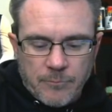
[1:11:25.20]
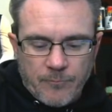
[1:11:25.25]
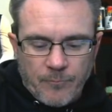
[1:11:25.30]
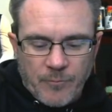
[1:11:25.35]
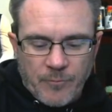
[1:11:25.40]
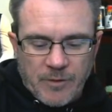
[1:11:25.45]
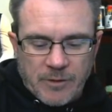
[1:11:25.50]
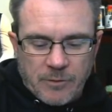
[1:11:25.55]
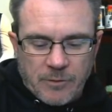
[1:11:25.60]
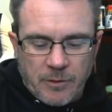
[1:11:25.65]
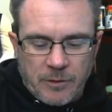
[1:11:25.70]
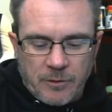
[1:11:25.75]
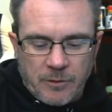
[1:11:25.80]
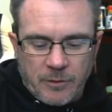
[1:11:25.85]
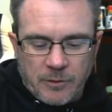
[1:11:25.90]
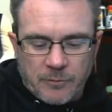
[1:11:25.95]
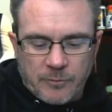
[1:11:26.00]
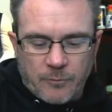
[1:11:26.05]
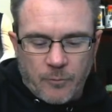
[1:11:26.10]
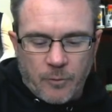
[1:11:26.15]
Let's go ahead and do
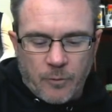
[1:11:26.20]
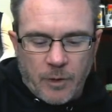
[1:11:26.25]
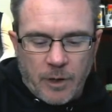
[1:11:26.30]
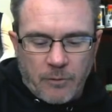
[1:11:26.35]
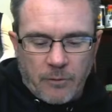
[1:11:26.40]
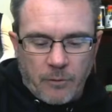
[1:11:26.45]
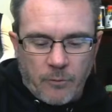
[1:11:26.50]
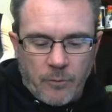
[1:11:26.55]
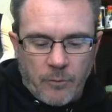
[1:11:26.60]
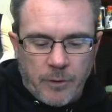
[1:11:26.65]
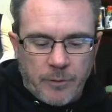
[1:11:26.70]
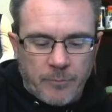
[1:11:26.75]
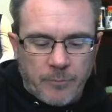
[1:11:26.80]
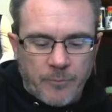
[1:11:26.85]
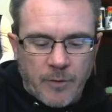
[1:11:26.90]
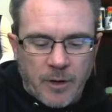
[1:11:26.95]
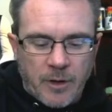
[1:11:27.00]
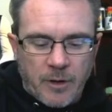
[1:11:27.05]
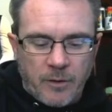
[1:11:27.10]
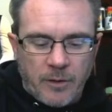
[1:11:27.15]
this four-hour
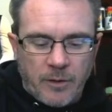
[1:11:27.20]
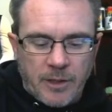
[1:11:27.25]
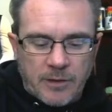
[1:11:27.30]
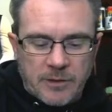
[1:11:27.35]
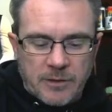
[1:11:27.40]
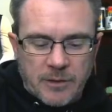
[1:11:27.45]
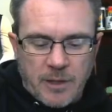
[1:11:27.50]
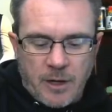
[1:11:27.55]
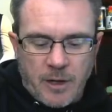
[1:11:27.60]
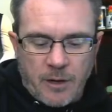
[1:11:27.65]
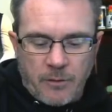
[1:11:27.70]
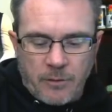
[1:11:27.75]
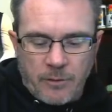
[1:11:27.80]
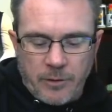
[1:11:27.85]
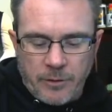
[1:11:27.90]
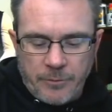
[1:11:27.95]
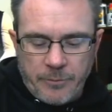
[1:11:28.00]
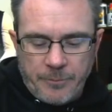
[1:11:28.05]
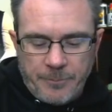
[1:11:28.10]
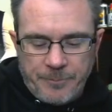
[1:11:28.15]
one. Collect
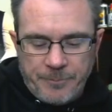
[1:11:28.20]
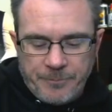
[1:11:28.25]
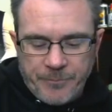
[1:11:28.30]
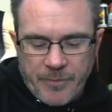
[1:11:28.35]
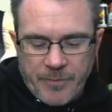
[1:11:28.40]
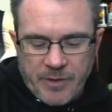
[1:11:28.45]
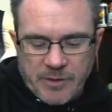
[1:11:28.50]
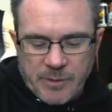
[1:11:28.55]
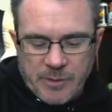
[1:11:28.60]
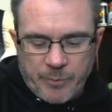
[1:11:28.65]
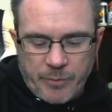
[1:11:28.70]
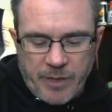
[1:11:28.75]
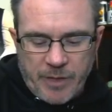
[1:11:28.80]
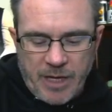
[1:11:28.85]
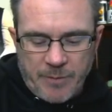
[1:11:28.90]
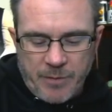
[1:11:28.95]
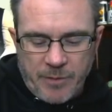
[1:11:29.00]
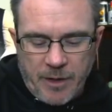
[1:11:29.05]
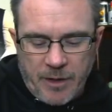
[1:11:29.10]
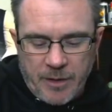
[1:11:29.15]
our supply
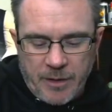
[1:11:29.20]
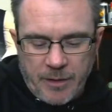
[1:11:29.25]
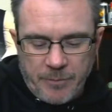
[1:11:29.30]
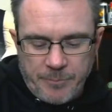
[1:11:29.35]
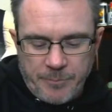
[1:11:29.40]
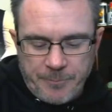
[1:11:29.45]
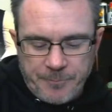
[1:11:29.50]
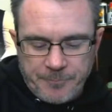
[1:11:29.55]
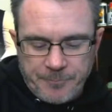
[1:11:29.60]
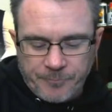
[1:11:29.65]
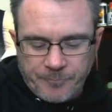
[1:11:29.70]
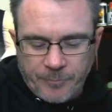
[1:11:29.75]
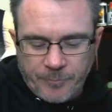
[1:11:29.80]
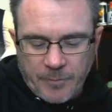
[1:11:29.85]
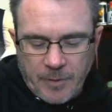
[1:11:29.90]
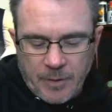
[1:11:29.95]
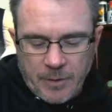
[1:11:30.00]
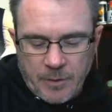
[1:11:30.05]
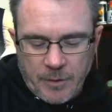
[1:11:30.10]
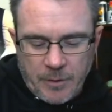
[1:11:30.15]
beacon
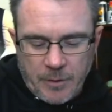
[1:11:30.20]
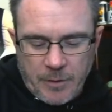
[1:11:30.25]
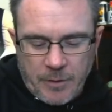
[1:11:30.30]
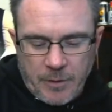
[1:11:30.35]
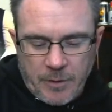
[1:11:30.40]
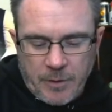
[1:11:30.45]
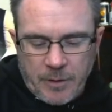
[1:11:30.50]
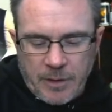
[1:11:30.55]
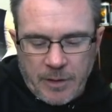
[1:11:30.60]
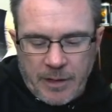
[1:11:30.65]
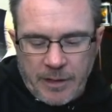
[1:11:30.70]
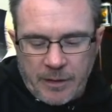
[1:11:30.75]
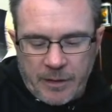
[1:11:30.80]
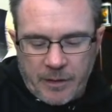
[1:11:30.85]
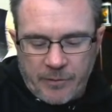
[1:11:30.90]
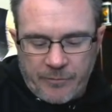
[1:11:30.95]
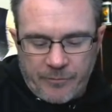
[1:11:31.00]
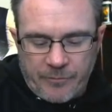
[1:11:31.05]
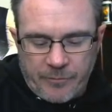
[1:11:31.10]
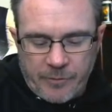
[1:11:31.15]
get
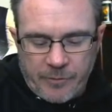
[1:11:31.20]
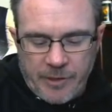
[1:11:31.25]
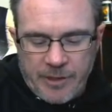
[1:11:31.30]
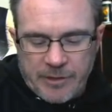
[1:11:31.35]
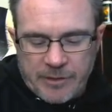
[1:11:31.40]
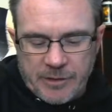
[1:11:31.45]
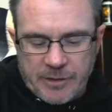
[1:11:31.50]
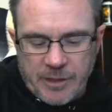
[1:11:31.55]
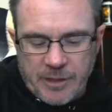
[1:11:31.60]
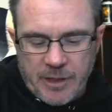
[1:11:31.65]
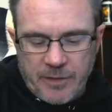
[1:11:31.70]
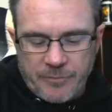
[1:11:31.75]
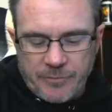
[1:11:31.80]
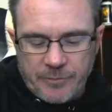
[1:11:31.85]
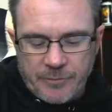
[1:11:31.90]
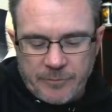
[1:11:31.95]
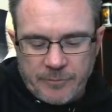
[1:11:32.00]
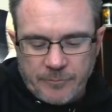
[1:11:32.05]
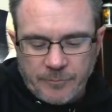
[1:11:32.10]
our free stuff.